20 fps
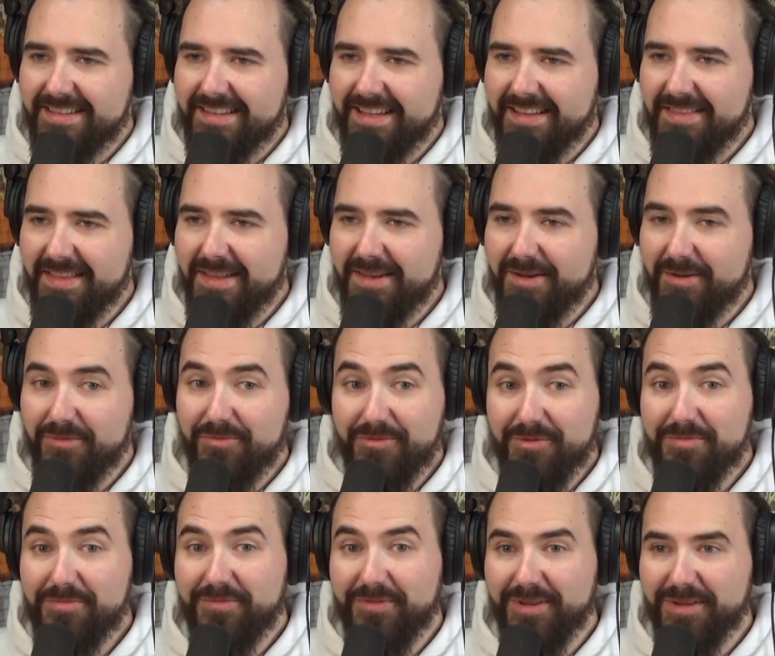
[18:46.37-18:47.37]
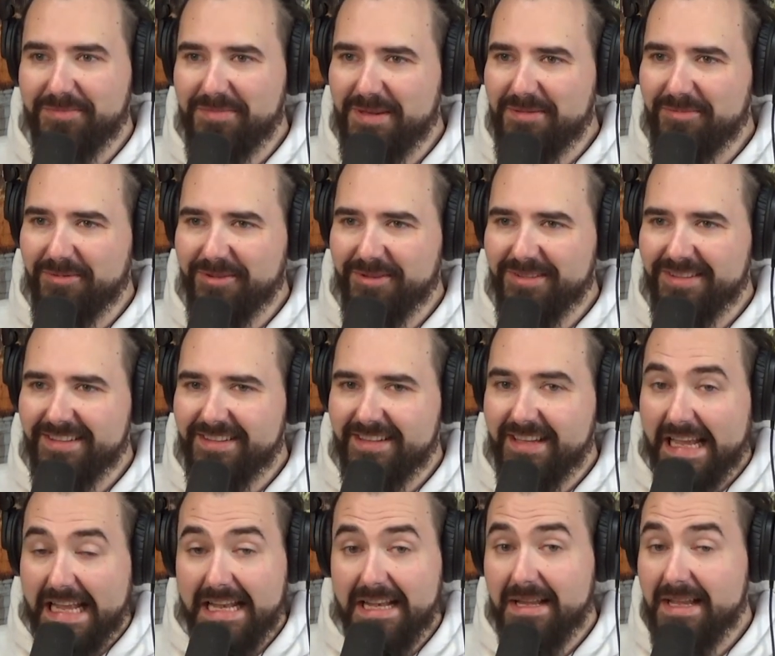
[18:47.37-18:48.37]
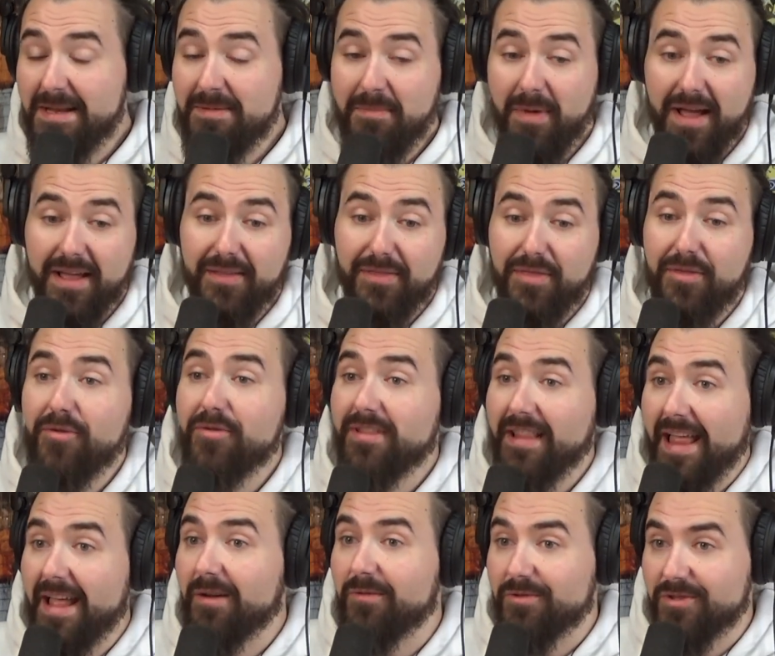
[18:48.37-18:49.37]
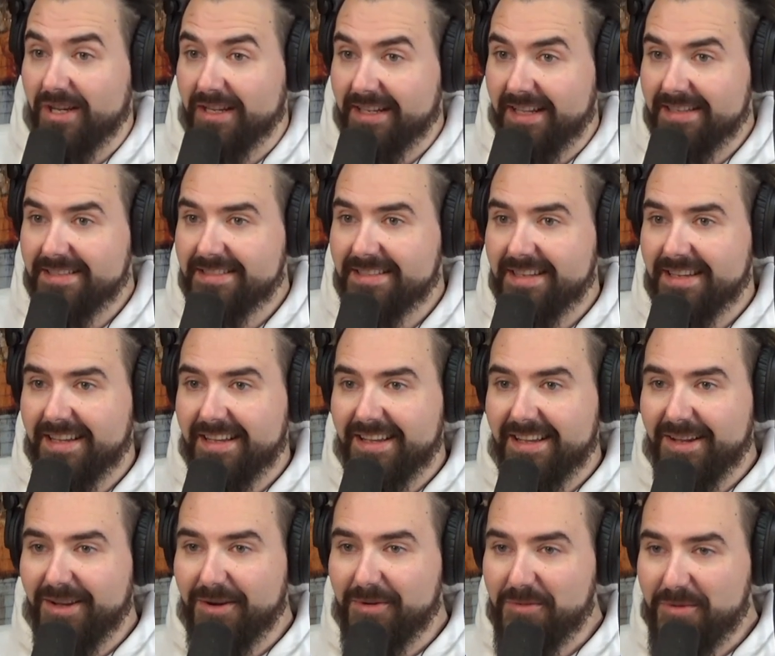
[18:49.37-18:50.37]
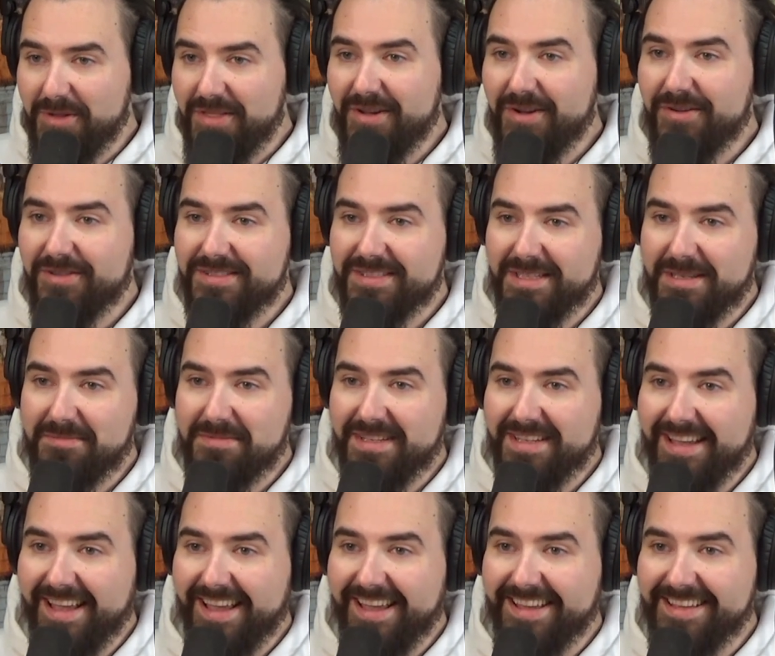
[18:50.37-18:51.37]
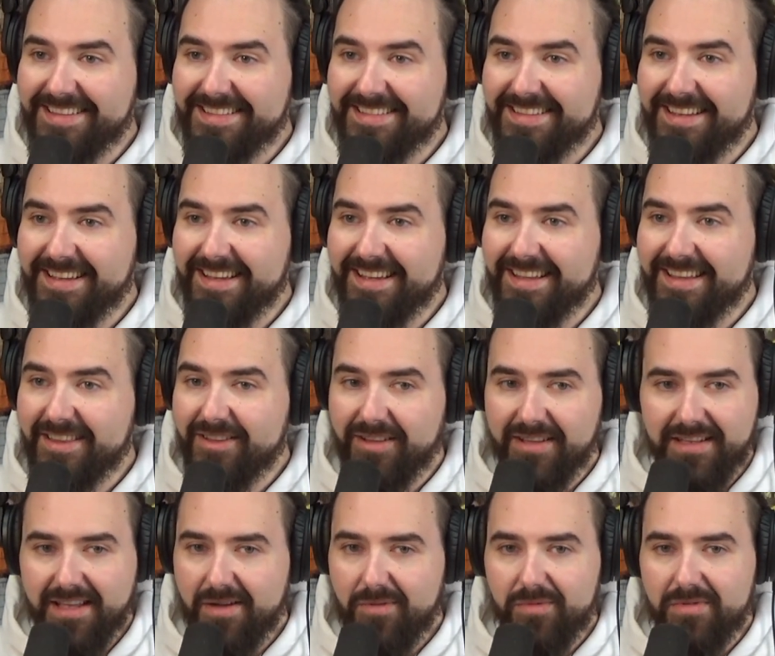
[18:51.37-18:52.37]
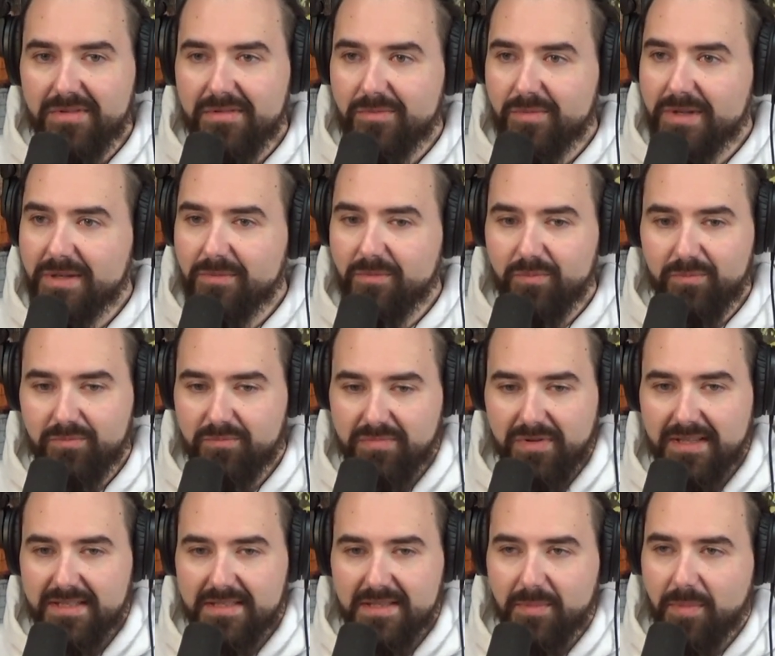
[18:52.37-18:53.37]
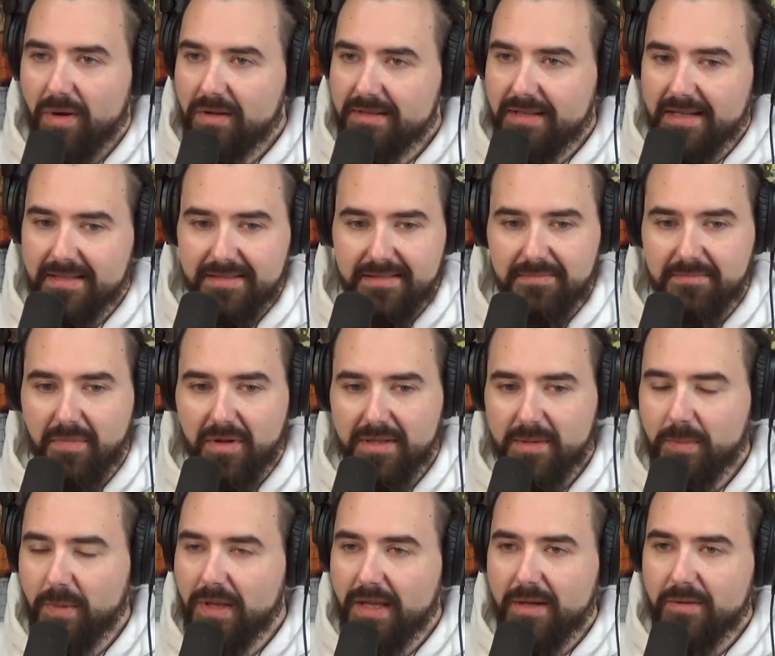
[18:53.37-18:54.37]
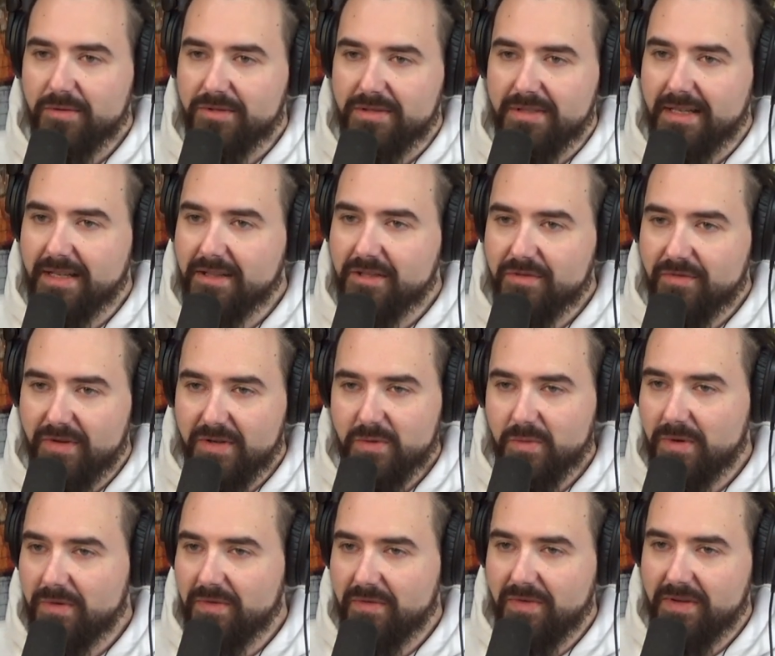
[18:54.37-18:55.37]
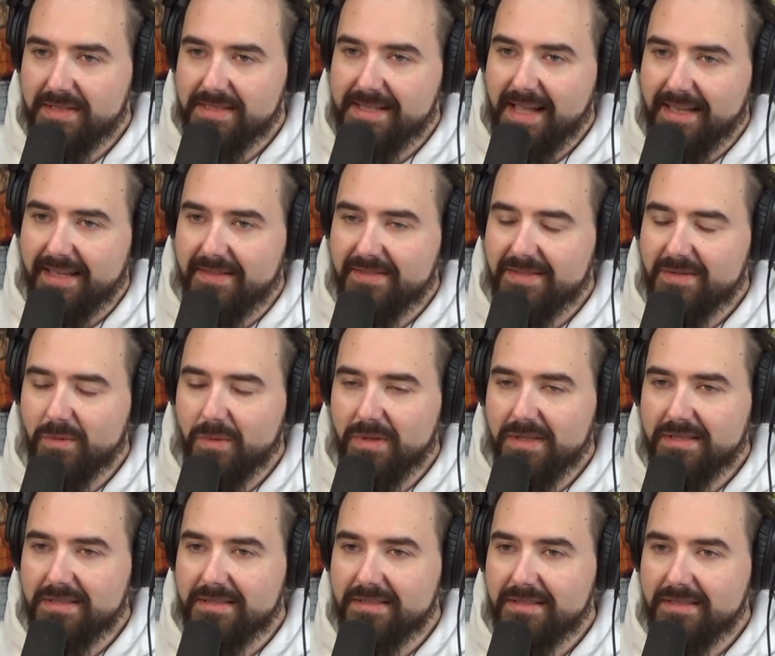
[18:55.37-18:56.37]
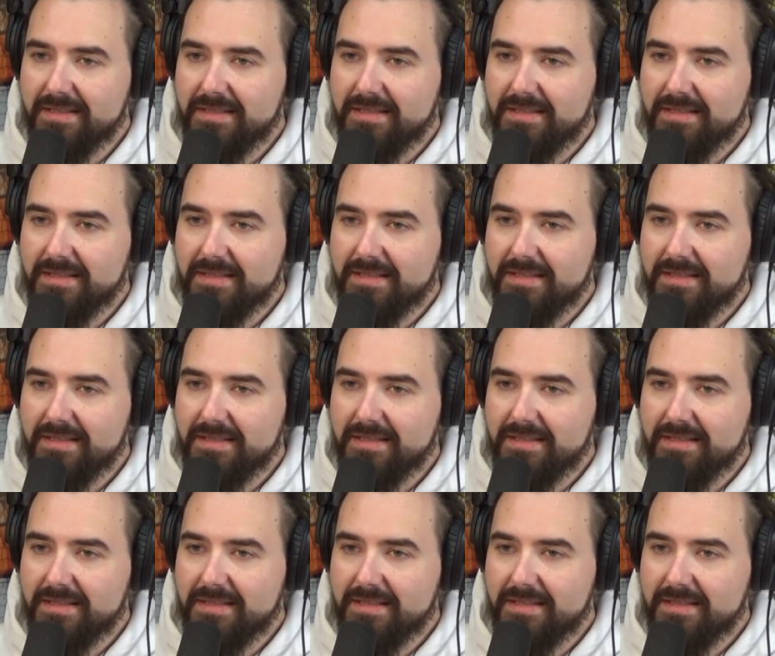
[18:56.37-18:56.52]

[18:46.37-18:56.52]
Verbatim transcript: And then a room full of people in my third language, I guess, were there to see me. And they're like, yeah, we listen to podcasts in multiple languages, English, French, wherever the fuck this guy gives us, we'll listen.